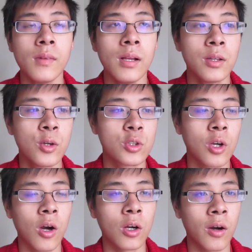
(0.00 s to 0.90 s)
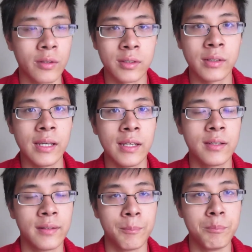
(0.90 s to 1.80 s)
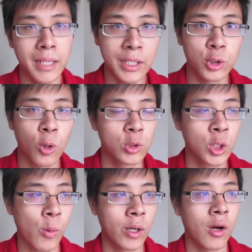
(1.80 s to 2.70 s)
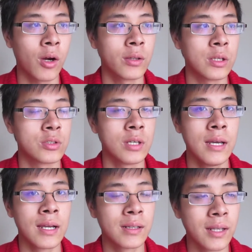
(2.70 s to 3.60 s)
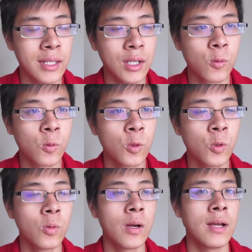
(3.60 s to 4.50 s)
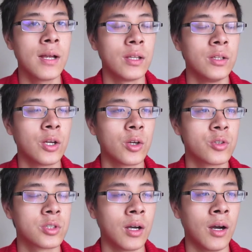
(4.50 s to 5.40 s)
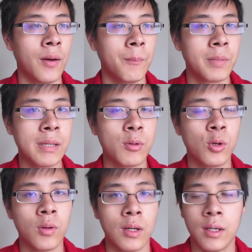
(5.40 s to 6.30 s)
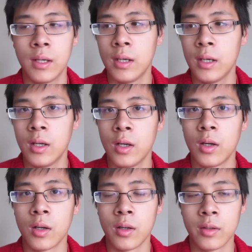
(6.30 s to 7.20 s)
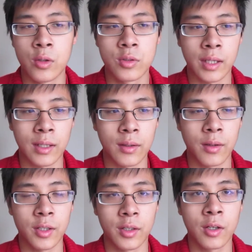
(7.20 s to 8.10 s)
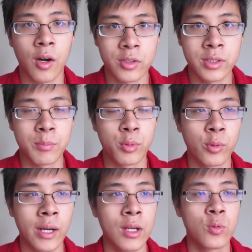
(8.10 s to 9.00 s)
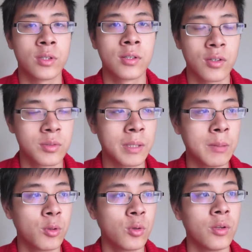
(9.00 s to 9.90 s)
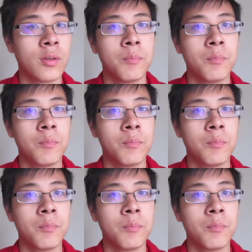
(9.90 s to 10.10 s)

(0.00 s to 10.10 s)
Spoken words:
there's constantly mini shows going on. There's cleaning crew. There's people. There's like constant parade with tons of people.